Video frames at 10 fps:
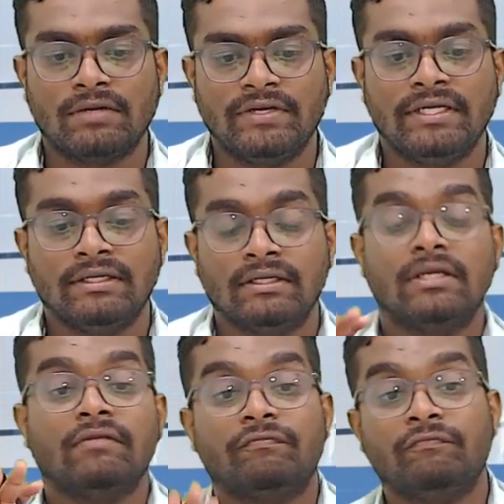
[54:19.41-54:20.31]

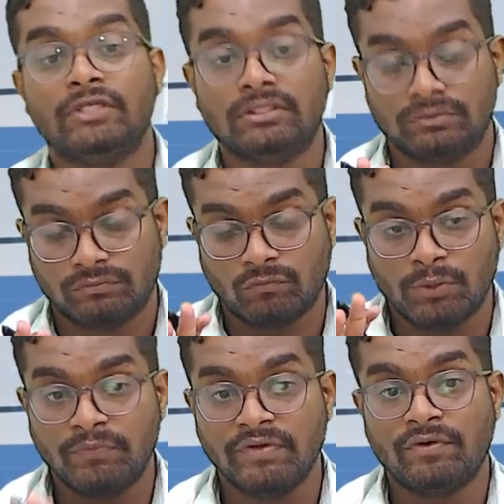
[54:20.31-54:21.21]

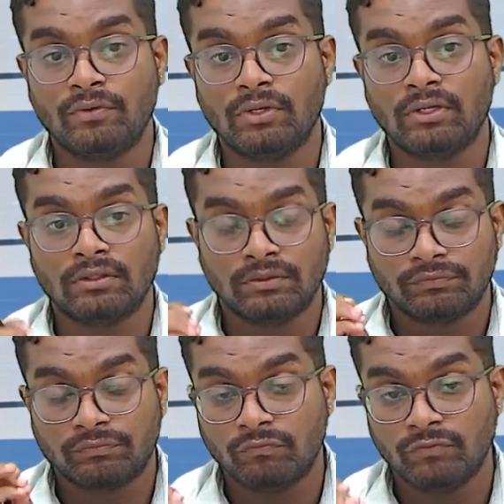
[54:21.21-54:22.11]
we found
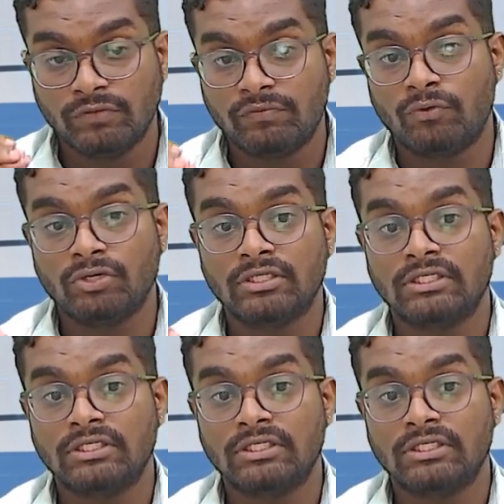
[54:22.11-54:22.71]
out